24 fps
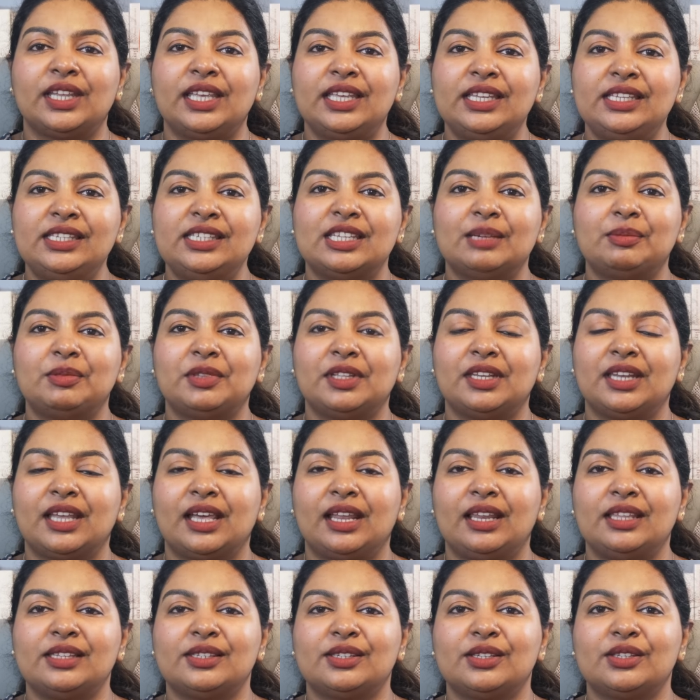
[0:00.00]
in-depth
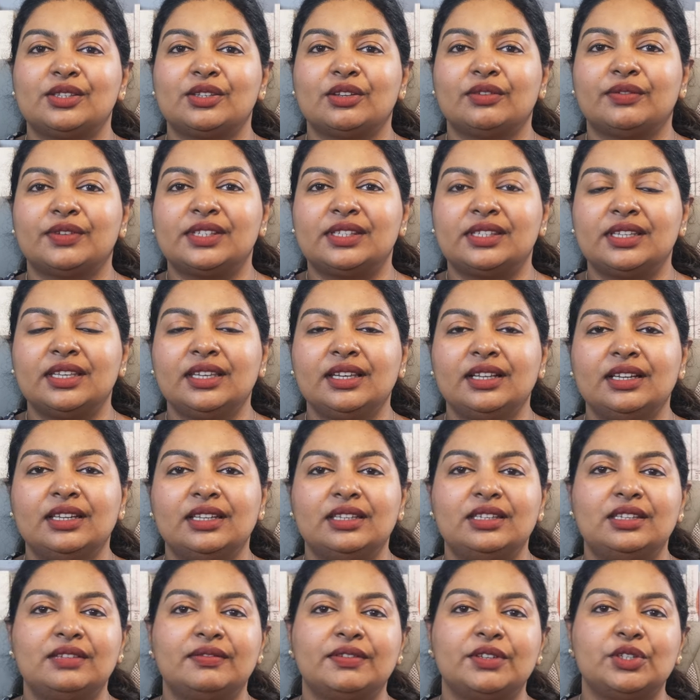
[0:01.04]
analysis of a single
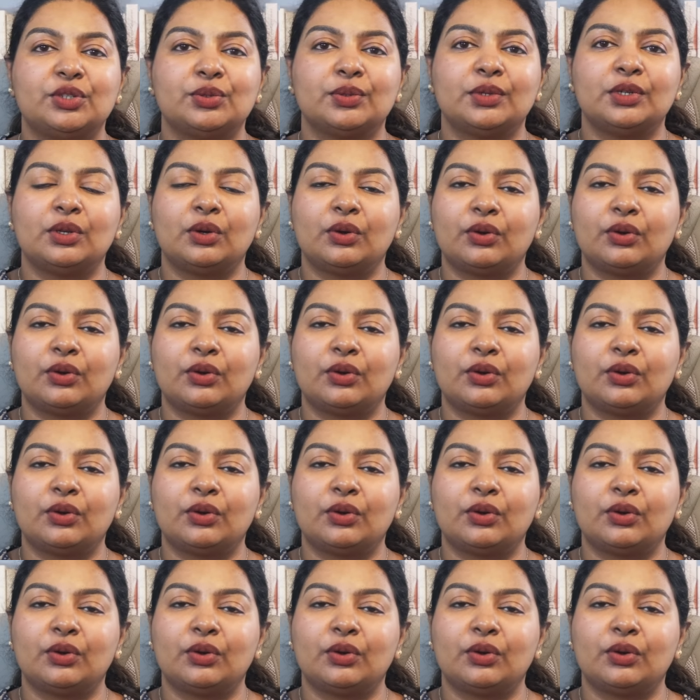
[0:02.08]
individual